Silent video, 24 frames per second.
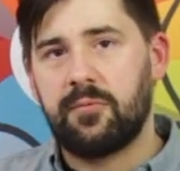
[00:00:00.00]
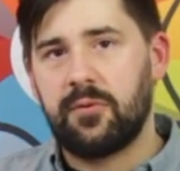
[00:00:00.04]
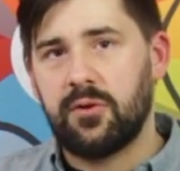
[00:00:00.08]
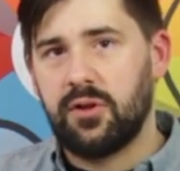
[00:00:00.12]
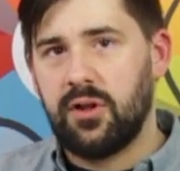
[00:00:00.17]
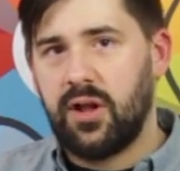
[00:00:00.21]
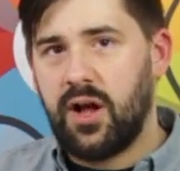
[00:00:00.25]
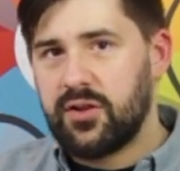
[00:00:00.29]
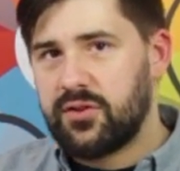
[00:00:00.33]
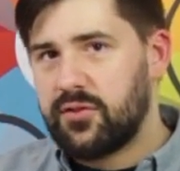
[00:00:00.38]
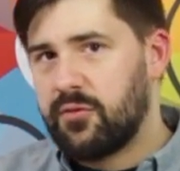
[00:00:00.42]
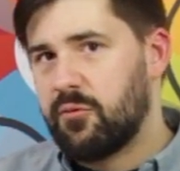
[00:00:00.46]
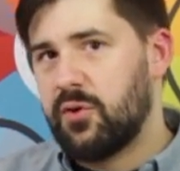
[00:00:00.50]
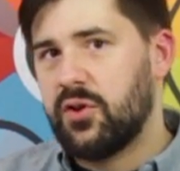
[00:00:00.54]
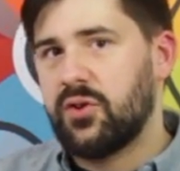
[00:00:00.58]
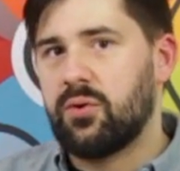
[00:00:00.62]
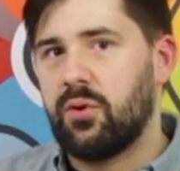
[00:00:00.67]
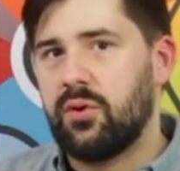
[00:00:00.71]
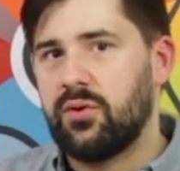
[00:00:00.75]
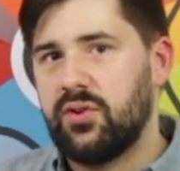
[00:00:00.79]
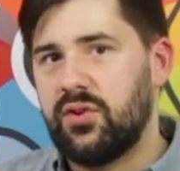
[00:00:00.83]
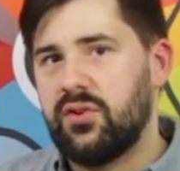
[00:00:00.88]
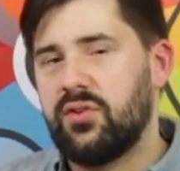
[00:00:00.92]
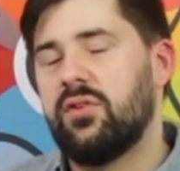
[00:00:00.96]
for lots of
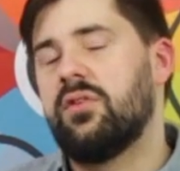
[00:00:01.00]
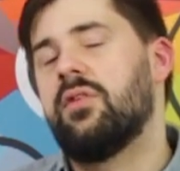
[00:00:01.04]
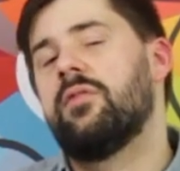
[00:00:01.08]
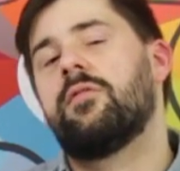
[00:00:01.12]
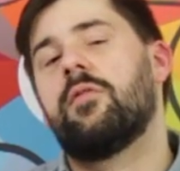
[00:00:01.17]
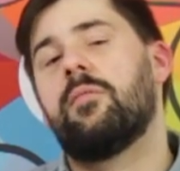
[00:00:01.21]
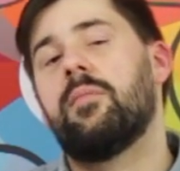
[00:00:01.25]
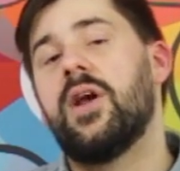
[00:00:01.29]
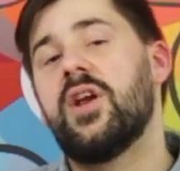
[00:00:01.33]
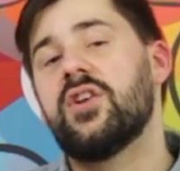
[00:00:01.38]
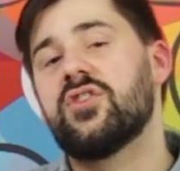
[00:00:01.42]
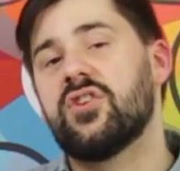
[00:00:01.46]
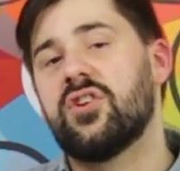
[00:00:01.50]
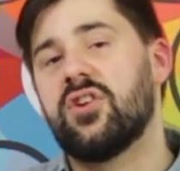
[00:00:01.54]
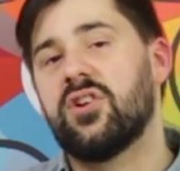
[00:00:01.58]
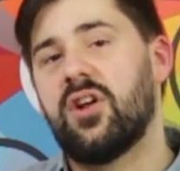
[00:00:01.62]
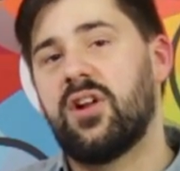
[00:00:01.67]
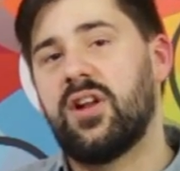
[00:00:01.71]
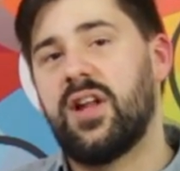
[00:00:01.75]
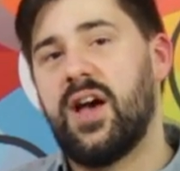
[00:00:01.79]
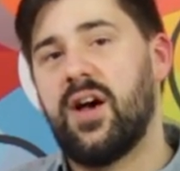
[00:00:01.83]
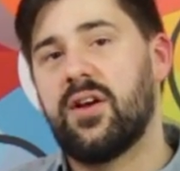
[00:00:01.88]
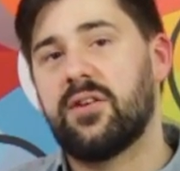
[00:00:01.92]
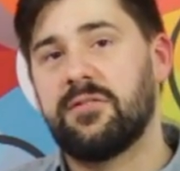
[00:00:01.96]
resources and information
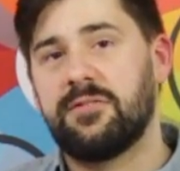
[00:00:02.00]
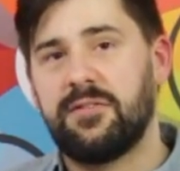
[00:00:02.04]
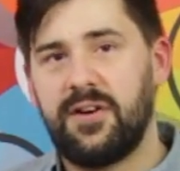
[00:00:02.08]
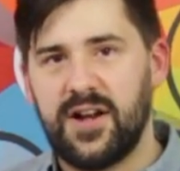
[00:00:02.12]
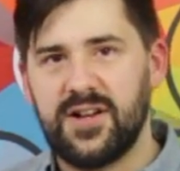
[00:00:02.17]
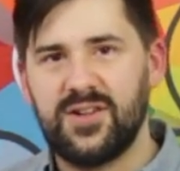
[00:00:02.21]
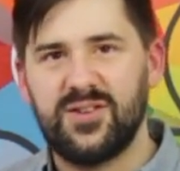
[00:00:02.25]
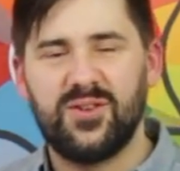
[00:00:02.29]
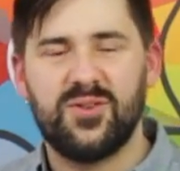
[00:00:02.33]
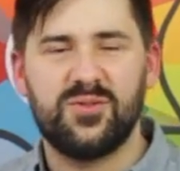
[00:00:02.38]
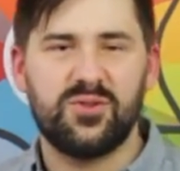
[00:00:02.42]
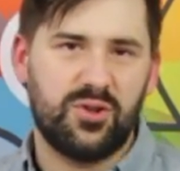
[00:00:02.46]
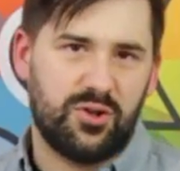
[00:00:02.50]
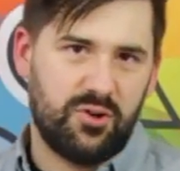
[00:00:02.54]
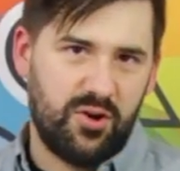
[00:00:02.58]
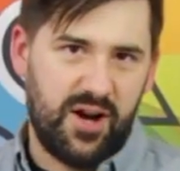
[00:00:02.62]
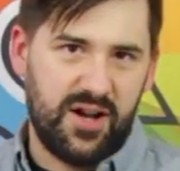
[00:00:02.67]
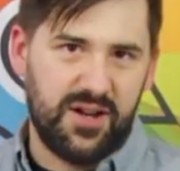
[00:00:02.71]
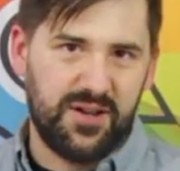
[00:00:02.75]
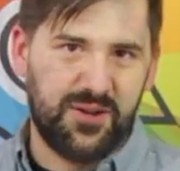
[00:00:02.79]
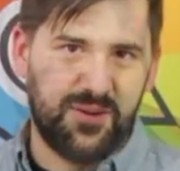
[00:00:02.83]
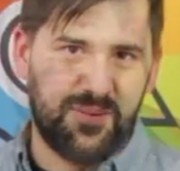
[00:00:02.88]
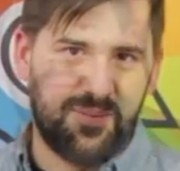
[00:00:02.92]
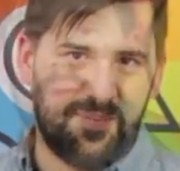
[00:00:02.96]
on how to fine-tune your
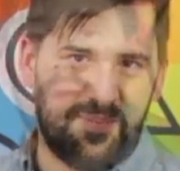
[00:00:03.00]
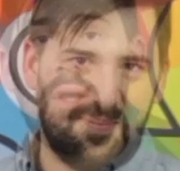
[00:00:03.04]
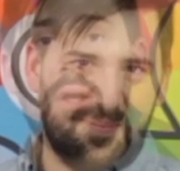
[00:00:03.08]
grind.